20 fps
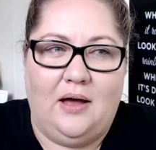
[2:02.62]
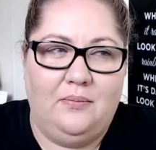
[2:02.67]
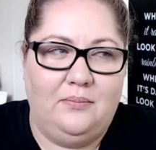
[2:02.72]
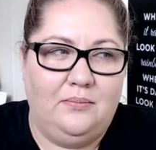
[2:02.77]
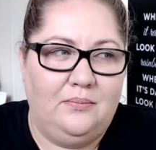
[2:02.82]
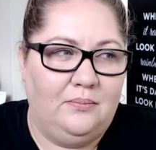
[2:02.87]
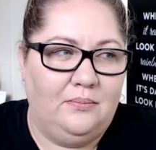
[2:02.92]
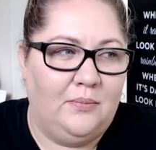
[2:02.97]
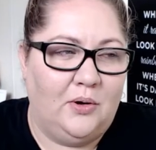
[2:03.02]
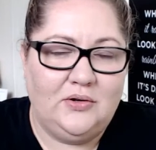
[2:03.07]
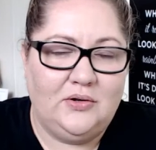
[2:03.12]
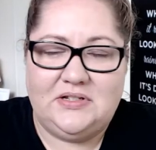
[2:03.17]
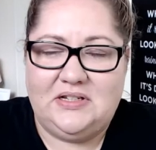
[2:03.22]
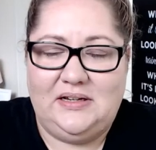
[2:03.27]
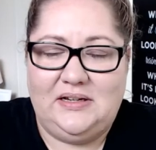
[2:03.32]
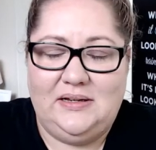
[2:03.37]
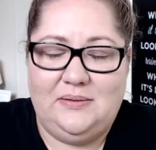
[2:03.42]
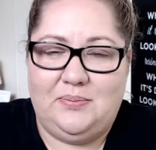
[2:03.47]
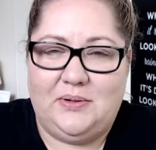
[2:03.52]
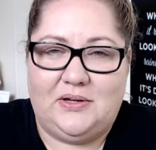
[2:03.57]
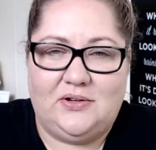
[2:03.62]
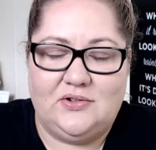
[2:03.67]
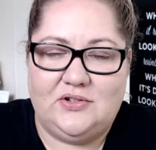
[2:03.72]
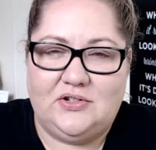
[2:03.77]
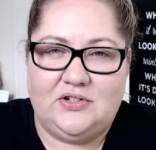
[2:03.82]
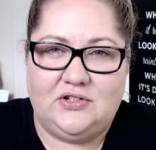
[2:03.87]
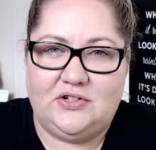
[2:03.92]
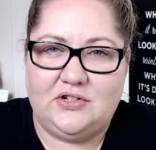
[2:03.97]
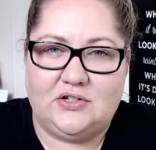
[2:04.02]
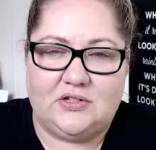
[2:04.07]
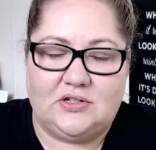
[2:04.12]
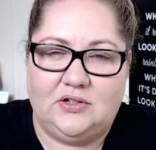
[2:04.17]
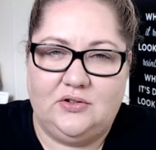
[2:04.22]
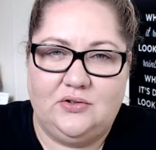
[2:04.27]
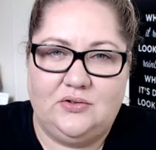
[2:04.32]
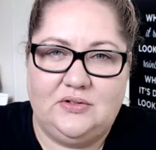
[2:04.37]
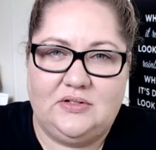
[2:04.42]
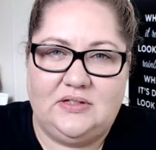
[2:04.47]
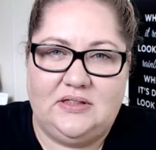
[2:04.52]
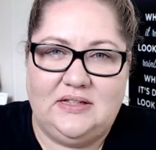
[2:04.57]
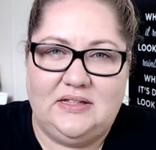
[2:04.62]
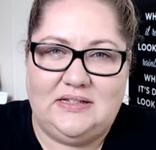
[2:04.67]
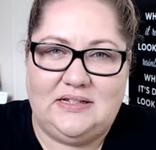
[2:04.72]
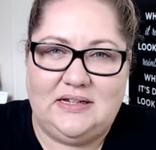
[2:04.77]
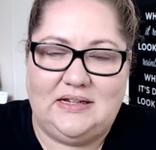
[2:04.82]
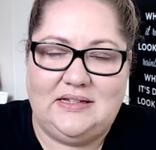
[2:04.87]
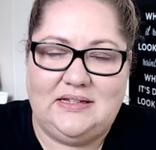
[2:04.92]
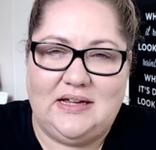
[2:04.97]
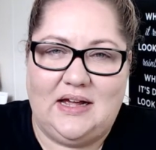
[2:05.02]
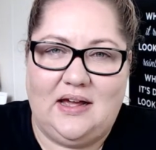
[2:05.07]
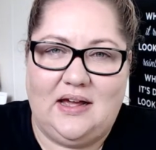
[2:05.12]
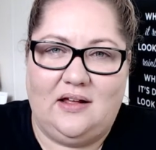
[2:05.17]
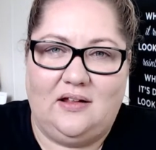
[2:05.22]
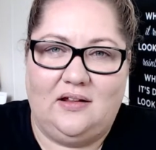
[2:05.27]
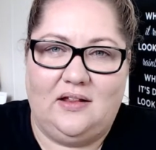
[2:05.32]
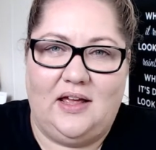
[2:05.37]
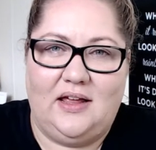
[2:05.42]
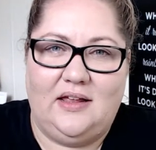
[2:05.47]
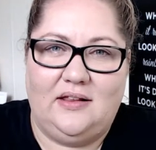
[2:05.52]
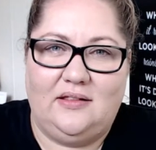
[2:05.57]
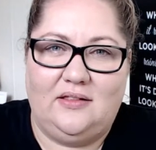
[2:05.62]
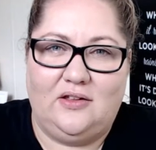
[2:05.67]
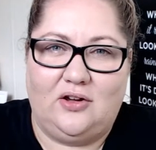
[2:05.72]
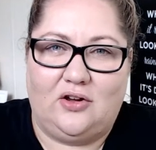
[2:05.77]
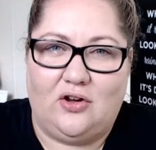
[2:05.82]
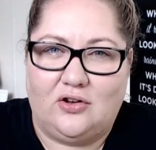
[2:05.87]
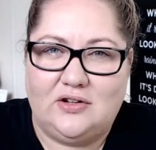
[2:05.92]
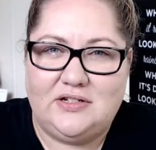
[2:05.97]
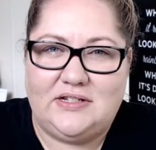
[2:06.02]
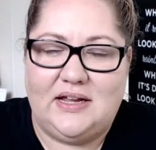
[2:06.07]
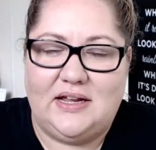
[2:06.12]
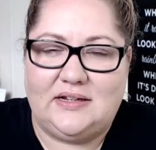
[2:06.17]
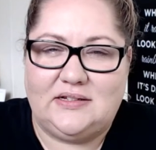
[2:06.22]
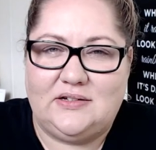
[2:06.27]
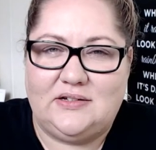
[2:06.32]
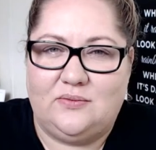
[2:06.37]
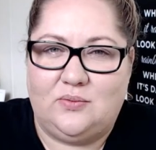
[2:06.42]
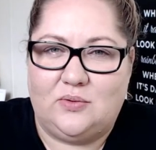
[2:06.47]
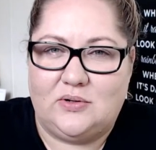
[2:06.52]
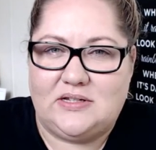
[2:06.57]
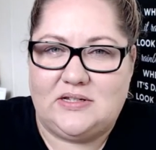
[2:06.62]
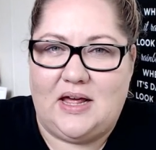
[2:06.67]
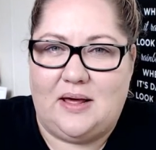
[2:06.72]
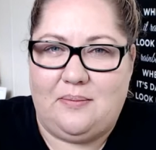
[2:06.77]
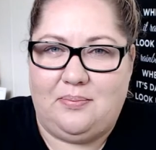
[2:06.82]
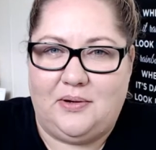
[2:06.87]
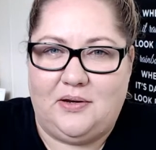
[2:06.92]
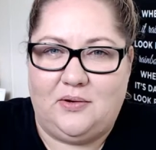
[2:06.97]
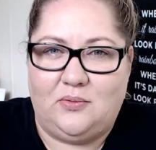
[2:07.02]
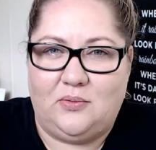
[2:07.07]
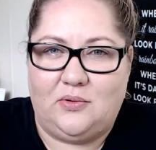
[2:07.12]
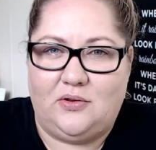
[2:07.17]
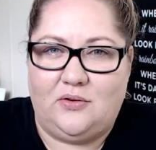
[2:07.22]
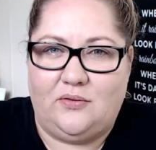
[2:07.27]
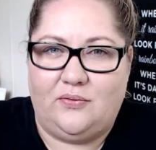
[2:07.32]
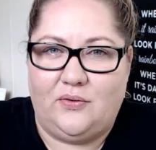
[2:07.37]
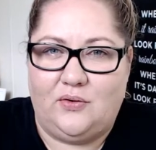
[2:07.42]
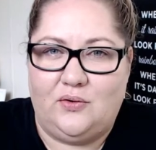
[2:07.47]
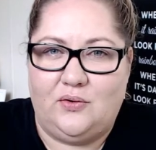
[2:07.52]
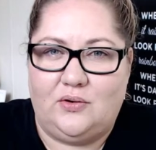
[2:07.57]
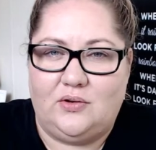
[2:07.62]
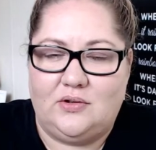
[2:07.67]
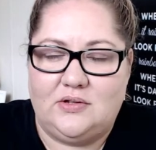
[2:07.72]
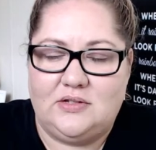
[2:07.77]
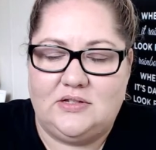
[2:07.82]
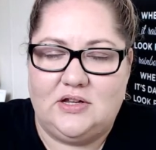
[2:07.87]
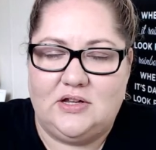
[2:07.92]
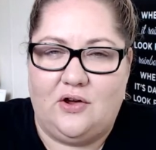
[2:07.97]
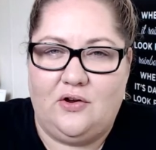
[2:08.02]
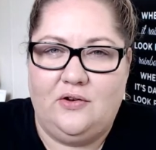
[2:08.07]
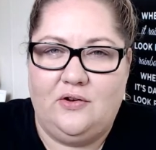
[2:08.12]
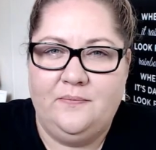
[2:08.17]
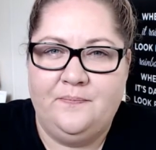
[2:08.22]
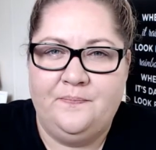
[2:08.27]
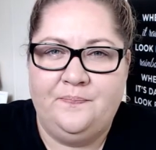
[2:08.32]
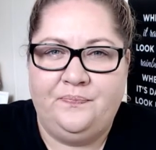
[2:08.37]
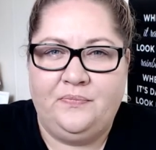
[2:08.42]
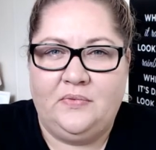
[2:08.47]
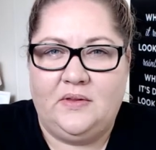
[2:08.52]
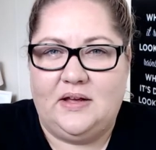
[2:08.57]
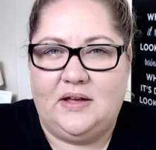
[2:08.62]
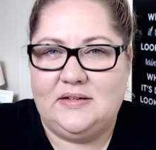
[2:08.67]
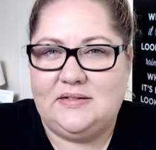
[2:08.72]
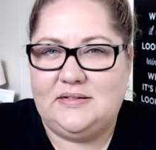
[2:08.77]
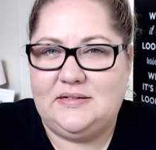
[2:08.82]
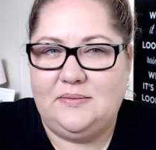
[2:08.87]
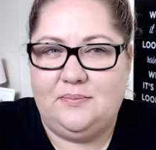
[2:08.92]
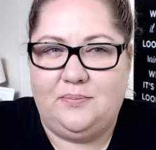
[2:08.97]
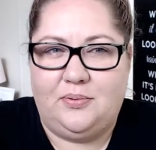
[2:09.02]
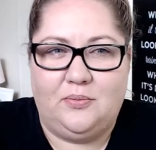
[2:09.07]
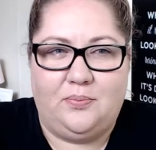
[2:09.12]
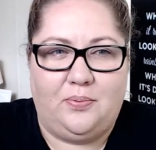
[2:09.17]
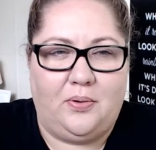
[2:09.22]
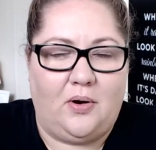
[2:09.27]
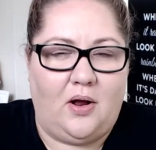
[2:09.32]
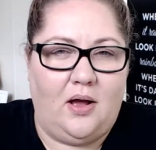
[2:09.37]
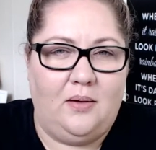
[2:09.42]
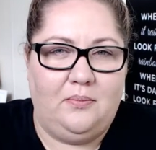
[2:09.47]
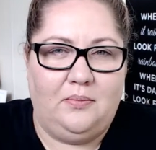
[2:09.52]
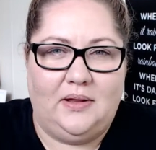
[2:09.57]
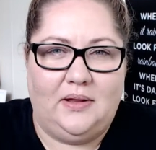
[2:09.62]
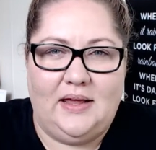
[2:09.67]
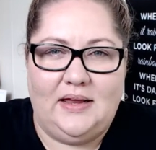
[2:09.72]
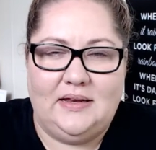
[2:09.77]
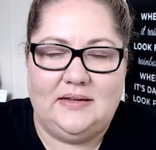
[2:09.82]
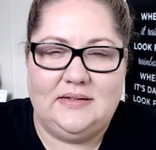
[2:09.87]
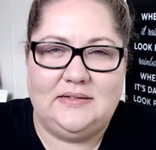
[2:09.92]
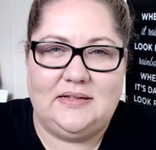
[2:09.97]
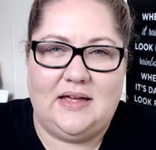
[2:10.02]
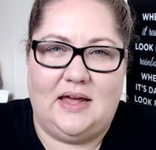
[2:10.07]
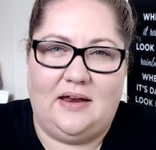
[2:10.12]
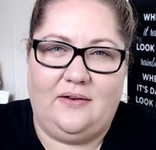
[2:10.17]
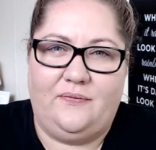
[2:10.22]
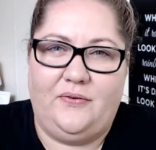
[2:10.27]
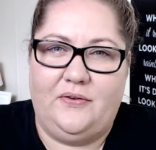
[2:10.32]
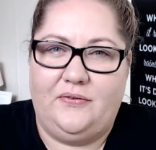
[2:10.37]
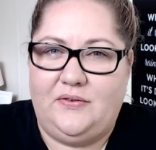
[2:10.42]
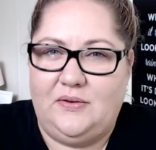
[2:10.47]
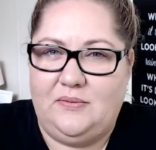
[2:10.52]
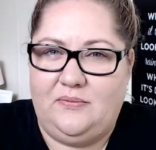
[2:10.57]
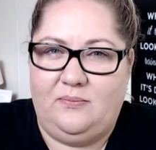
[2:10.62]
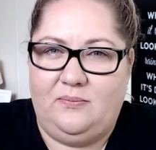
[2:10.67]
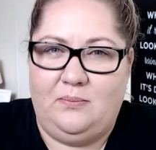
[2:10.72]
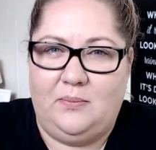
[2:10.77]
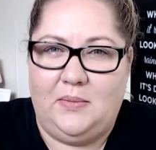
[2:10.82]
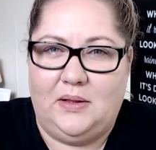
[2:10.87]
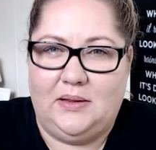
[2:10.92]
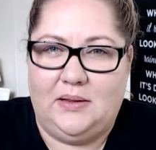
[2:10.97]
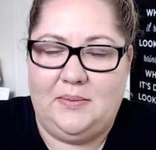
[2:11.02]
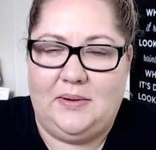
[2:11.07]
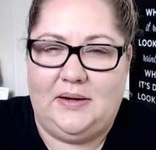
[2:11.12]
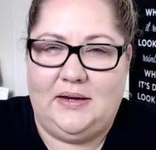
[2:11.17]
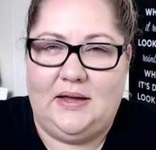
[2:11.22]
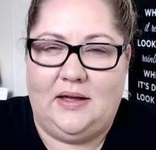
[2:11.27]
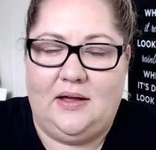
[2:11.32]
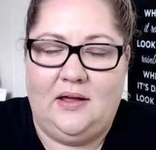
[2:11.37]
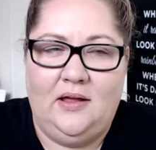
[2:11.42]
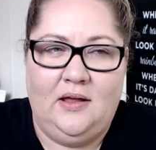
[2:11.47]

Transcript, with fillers: Mostly because you just lose the detail and the context of what's happening with your food. So a simple prime lens at a 50mm,